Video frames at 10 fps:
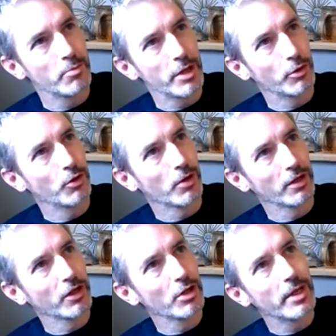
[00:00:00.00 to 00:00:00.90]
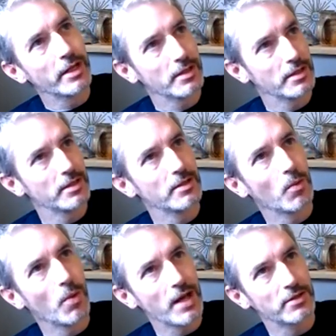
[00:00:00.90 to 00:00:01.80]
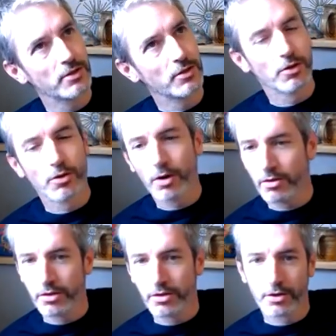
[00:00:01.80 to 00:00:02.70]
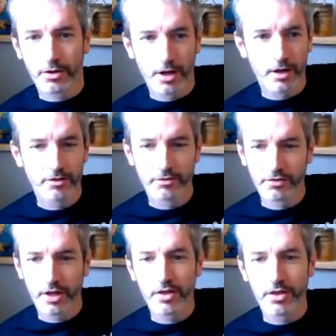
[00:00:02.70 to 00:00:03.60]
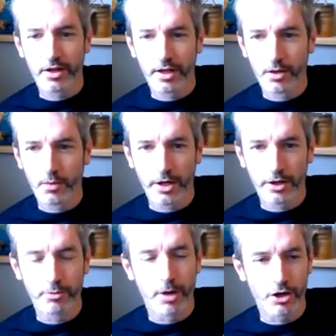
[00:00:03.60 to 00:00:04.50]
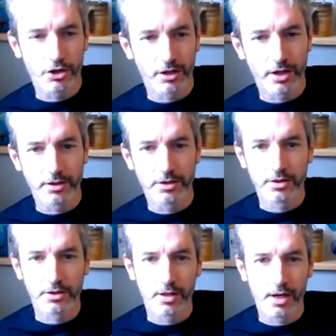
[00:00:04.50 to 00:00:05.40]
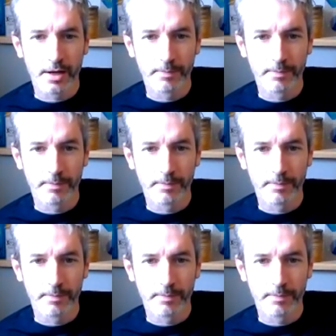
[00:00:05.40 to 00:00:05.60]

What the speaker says: people who are a little bit west or north of Ithaca and want to do martial arts,